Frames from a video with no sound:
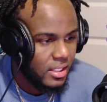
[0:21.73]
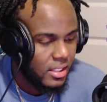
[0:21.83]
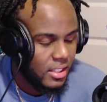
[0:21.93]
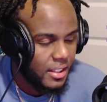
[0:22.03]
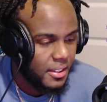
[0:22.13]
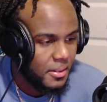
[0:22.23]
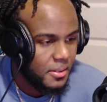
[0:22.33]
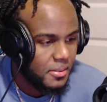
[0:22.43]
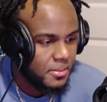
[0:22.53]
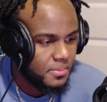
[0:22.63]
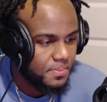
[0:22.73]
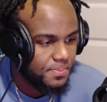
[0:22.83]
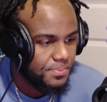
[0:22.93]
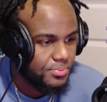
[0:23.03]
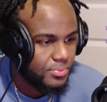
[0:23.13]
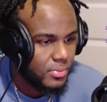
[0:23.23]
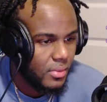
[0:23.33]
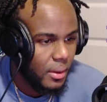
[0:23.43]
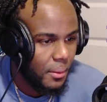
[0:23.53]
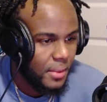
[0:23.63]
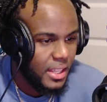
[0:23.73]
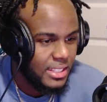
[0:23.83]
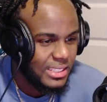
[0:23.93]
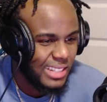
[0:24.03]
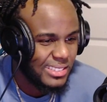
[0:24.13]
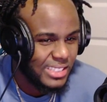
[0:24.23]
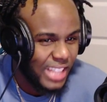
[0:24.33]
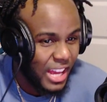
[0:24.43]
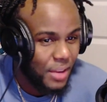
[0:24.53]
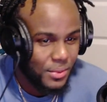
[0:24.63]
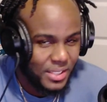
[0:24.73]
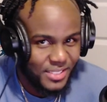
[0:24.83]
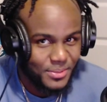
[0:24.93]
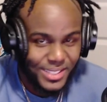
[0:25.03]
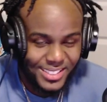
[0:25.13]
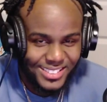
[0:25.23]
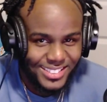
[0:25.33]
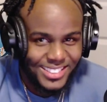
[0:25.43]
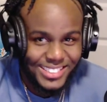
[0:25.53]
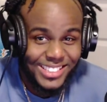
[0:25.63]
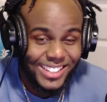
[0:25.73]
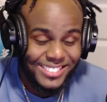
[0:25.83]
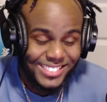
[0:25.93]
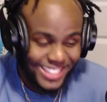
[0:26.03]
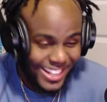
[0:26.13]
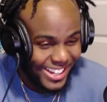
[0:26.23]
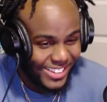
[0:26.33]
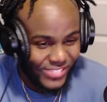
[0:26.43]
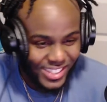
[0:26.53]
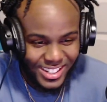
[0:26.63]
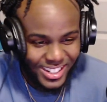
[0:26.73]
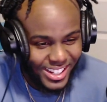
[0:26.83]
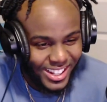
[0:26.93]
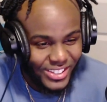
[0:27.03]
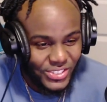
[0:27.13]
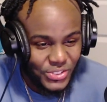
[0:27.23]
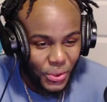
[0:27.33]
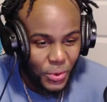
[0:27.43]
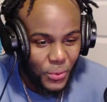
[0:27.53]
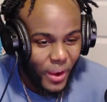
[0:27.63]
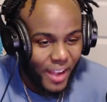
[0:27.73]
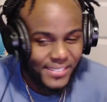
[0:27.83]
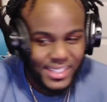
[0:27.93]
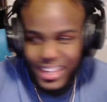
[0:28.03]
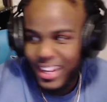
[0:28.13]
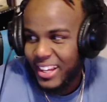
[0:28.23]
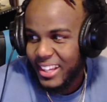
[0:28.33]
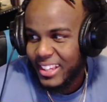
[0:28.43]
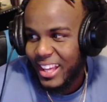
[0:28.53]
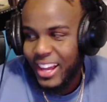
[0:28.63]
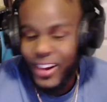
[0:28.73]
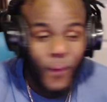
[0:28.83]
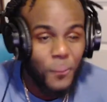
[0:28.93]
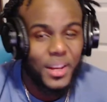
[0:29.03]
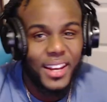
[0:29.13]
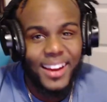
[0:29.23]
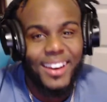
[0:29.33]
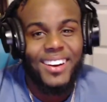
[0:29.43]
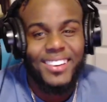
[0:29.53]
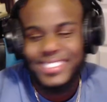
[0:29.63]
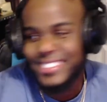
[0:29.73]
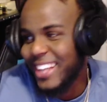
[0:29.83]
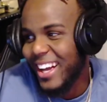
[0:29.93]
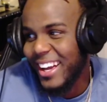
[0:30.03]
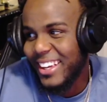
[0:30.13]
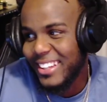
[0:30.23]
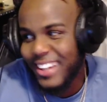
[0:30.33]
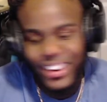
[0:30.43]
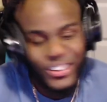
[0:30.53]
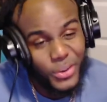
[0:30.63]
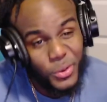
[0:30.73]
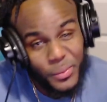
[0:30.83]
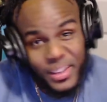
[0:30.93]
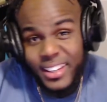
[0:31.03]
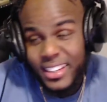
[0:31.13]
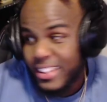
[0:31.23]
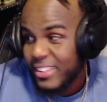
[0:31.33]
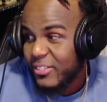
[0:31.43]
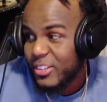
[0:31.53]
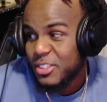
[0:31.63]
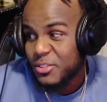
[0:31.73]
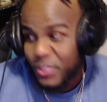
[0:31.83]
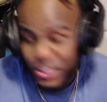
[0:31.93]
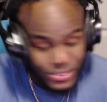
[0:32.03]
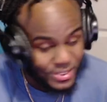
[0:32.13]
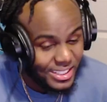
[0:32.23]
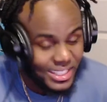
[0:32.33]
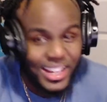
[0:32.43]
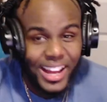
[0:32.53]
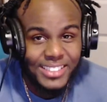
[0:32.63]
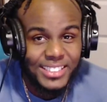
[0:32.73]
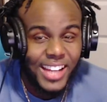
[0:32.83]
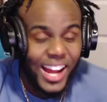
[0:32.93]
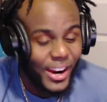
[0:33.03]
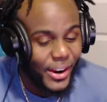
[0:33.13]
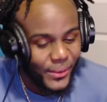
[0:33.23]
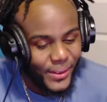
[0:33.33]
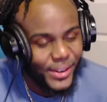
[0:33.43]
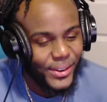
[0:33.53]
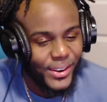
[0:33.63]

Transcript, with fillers: they um, he's outside with it, bro. He's outside, bro. So he rapping like like open air outside. He not on Omegle, where it's virtually he actually IRL,